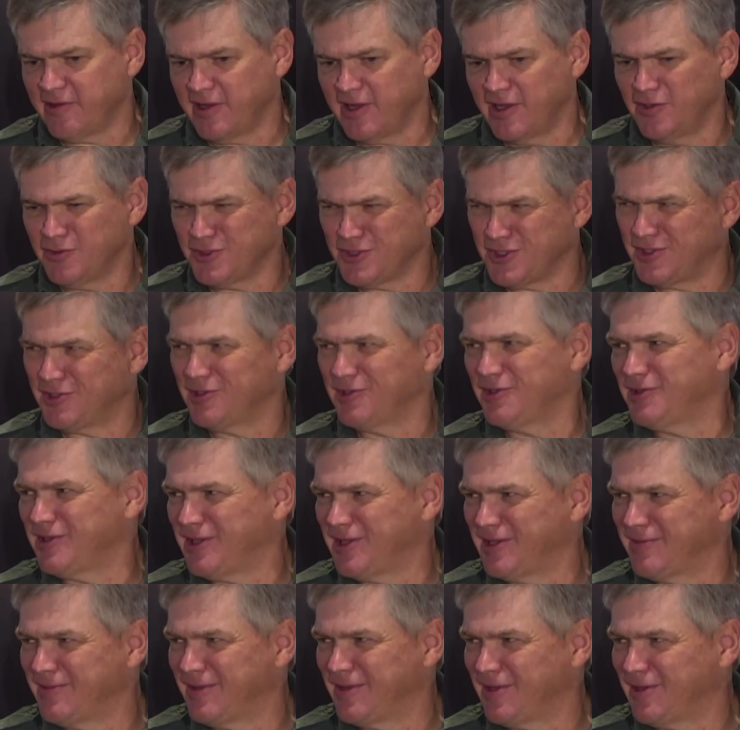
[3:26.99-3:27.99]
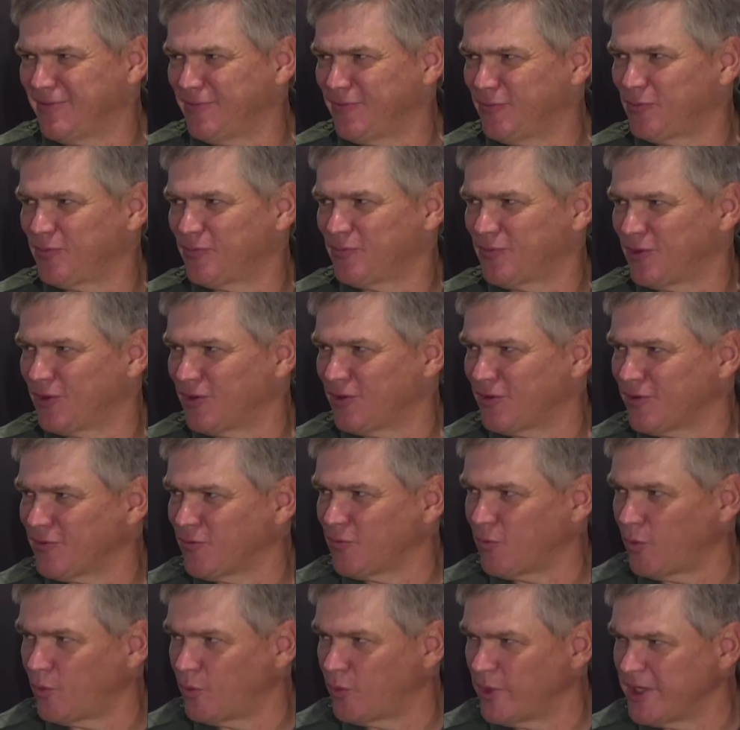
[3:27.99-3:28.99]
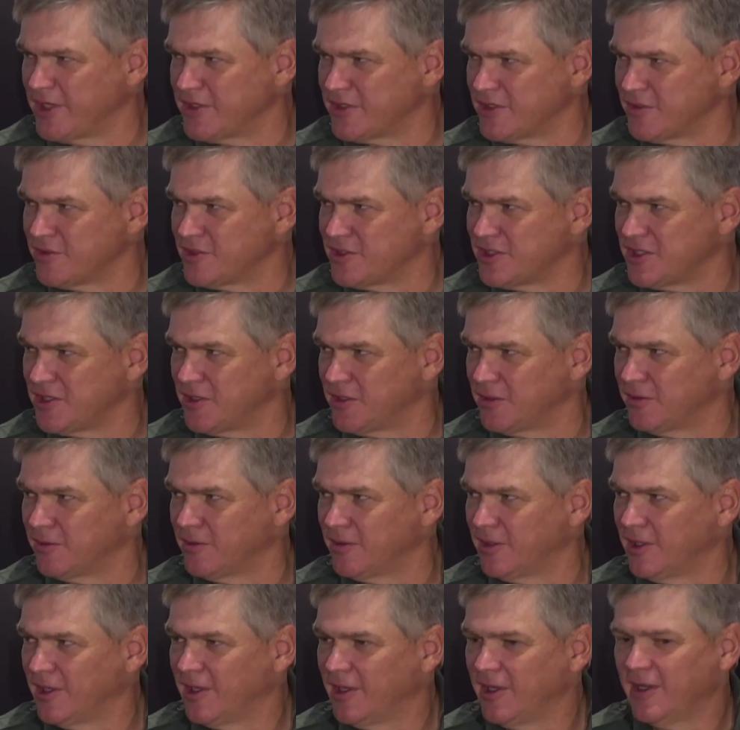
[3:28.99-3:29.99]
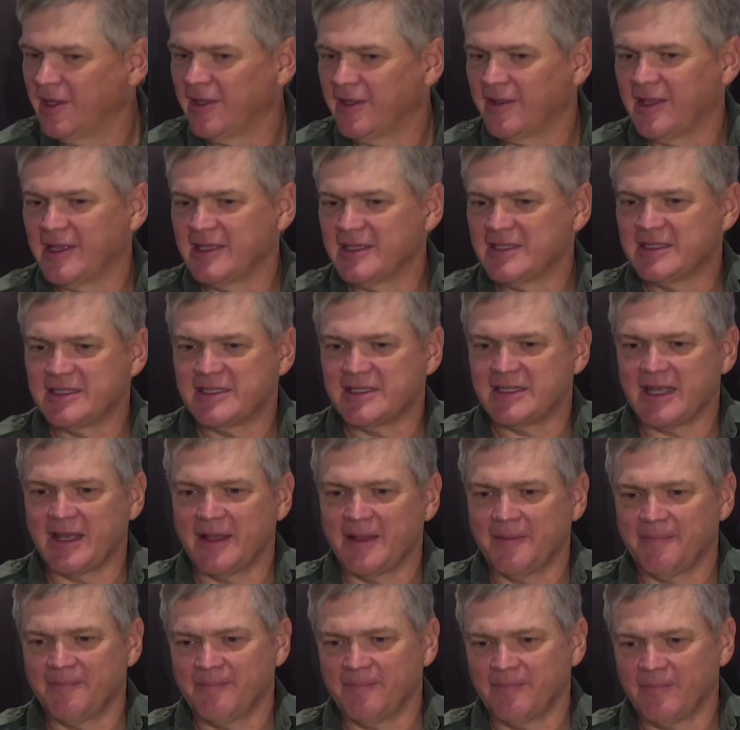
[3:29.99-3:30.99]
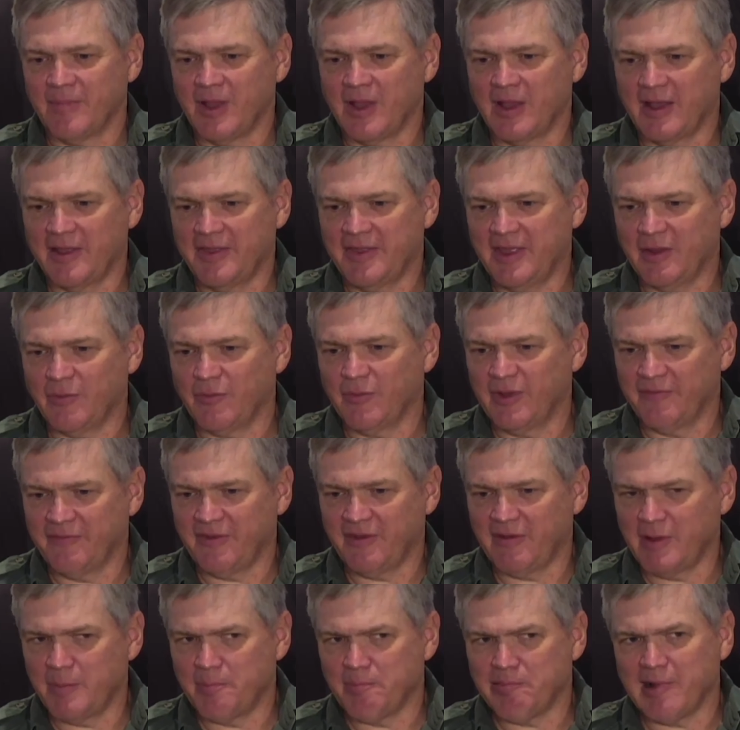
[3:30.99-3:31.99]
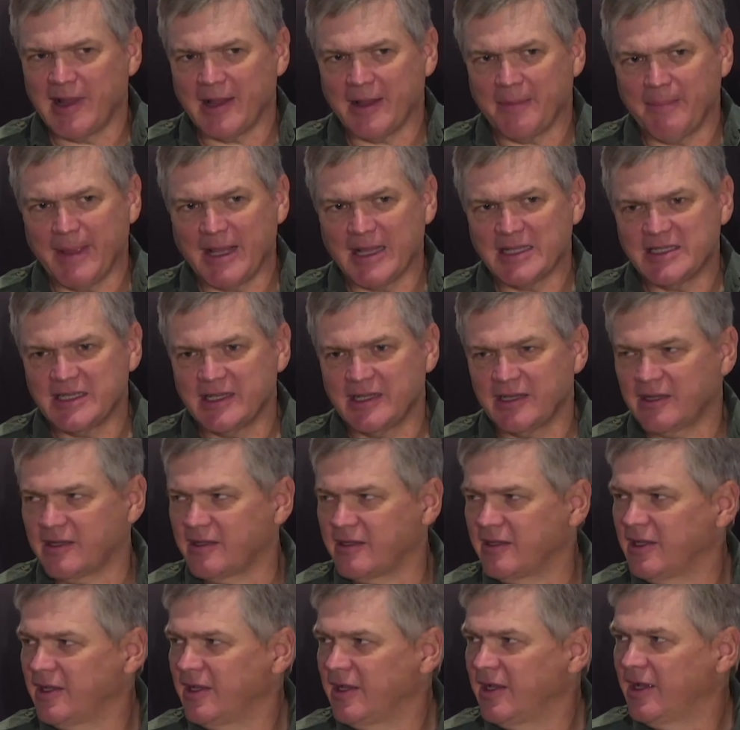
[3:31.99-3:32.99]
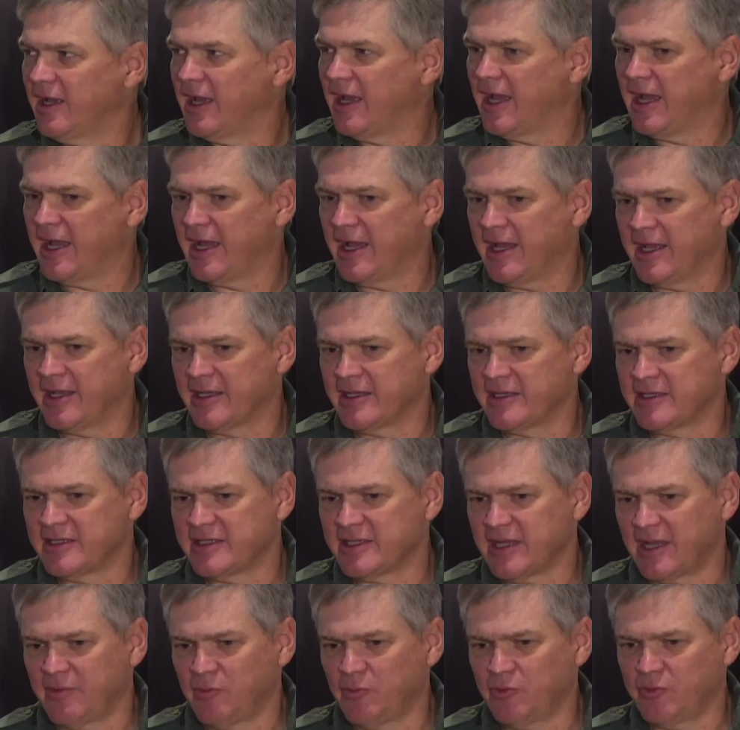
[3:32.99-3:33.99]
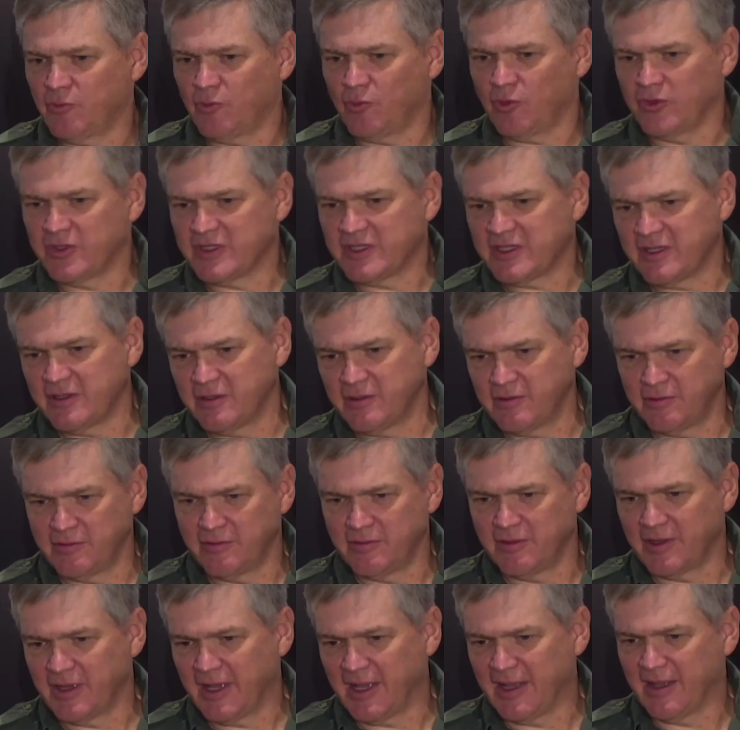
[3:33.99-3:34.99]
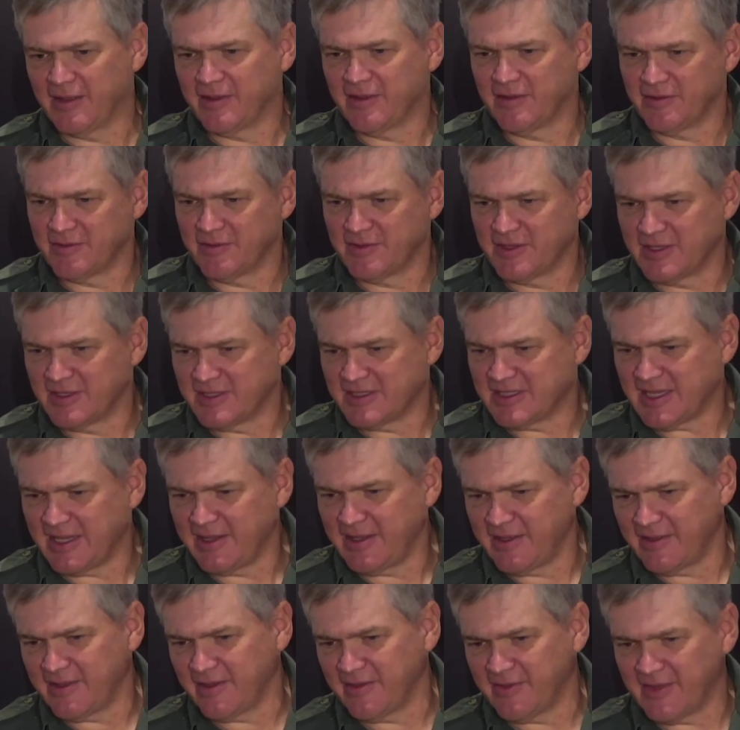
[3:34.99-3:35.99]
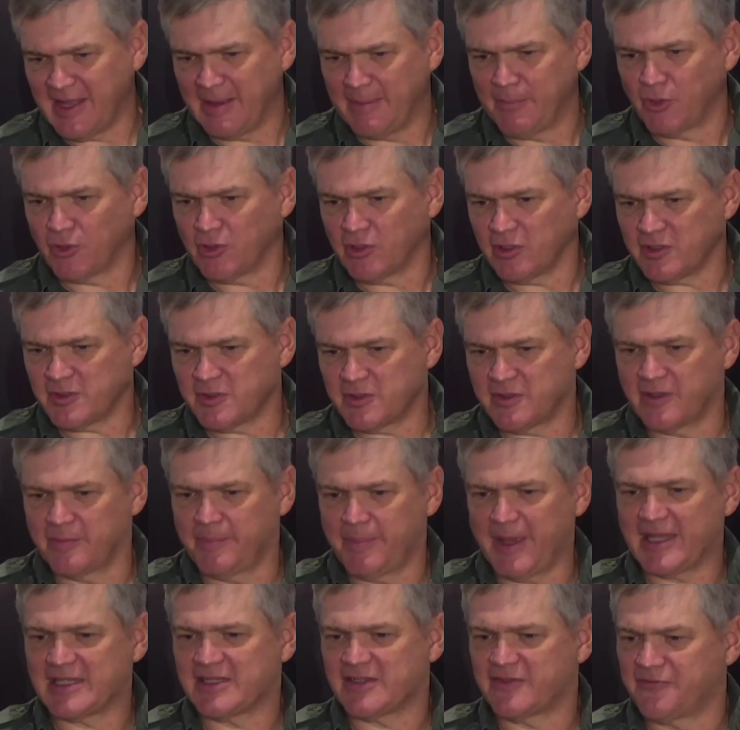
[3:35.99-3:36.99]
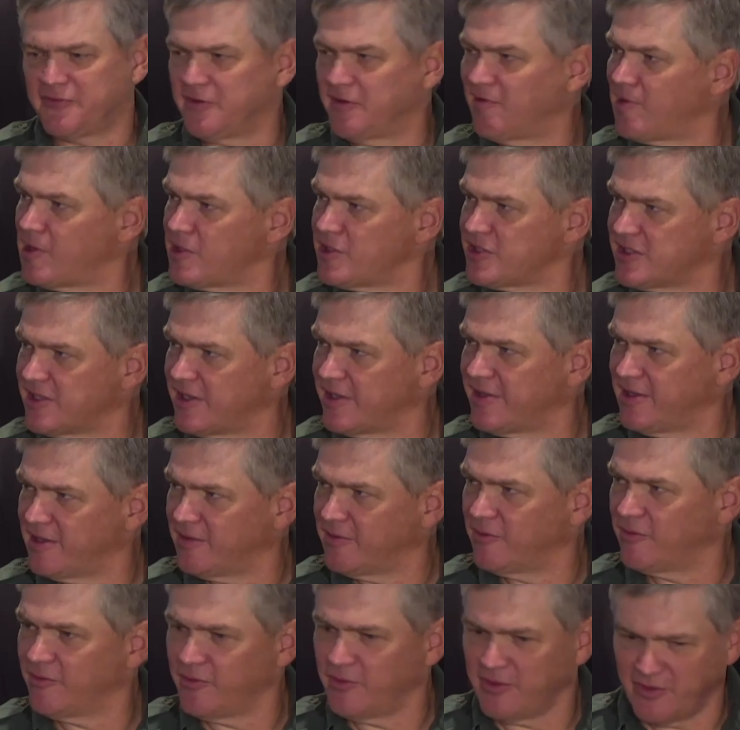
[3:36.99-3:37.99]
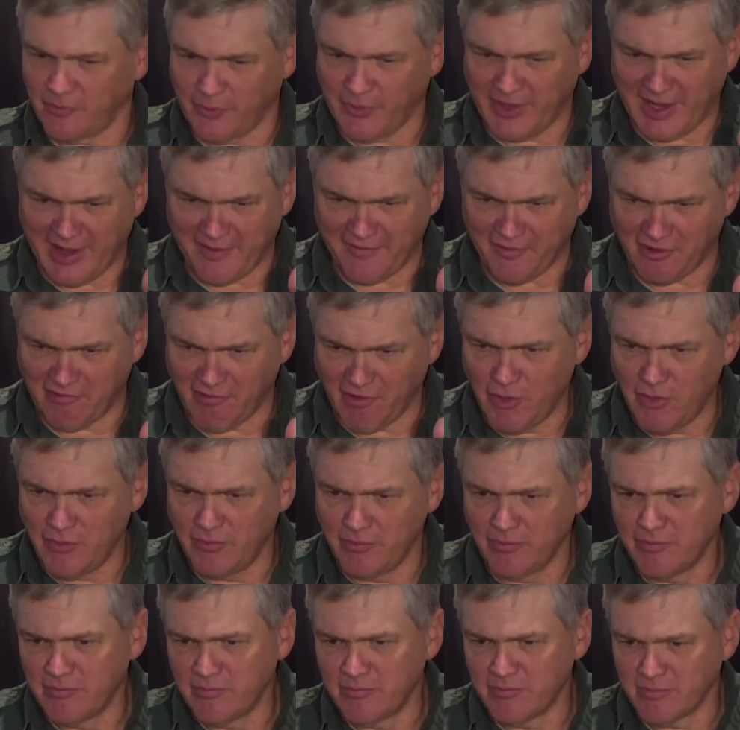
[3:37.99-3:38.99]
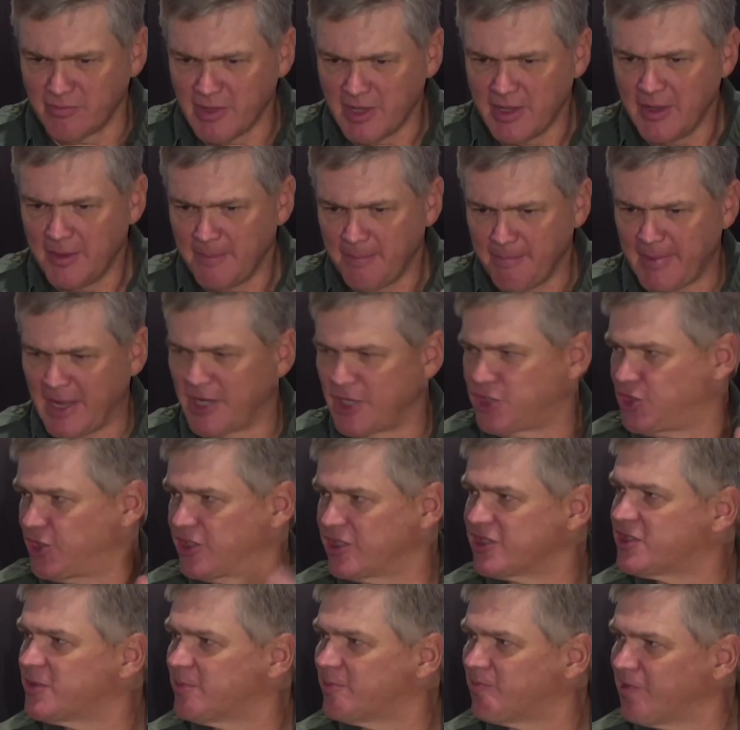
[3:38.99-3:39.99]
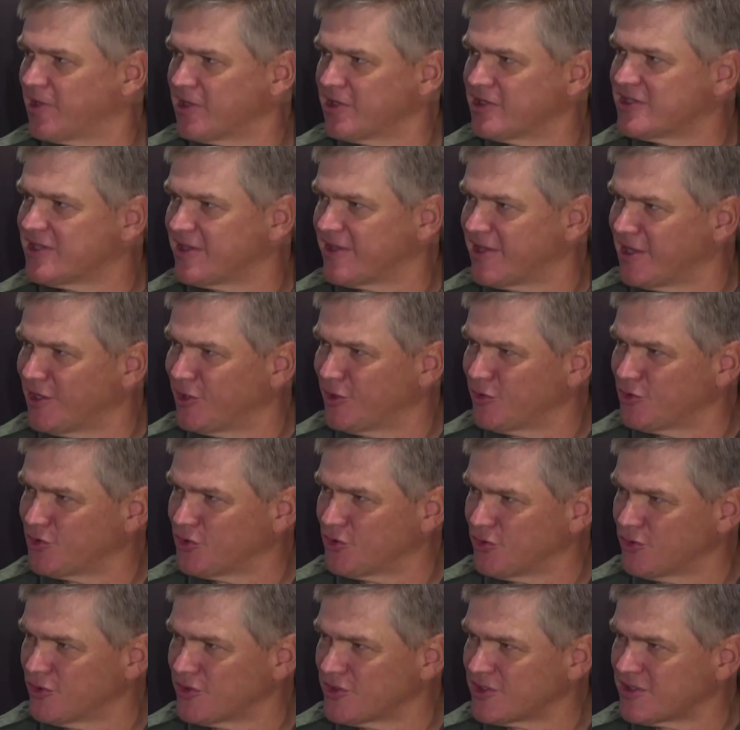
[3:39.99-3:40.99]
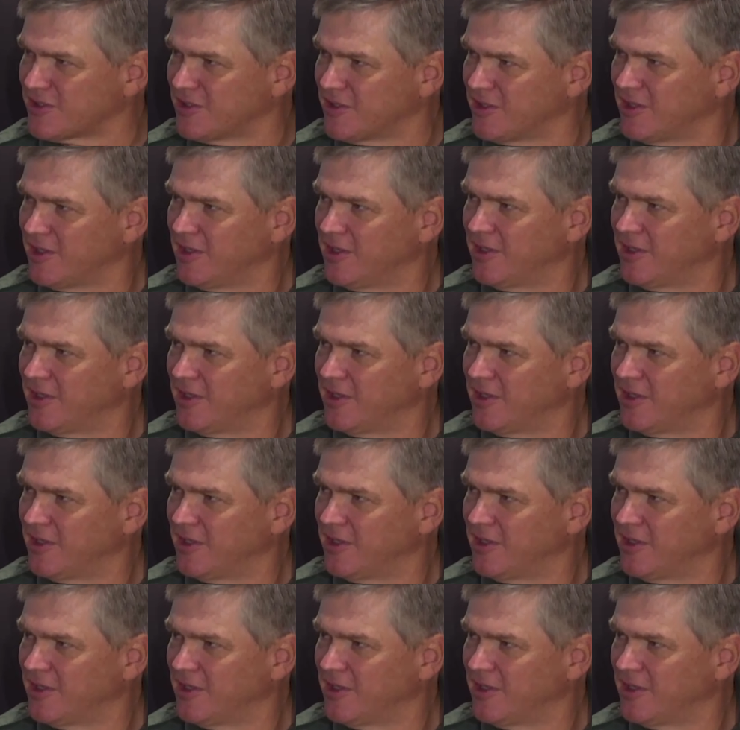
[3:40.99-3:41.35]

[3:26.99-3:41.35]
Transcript: I also lo- I love a, a lot of what we do too. Mm. There's, um, I think we're very pragmatic and I wouldn't want to uh, say that that model's the best for us. I think we have our own magic to bring to the outdoors. Yeah.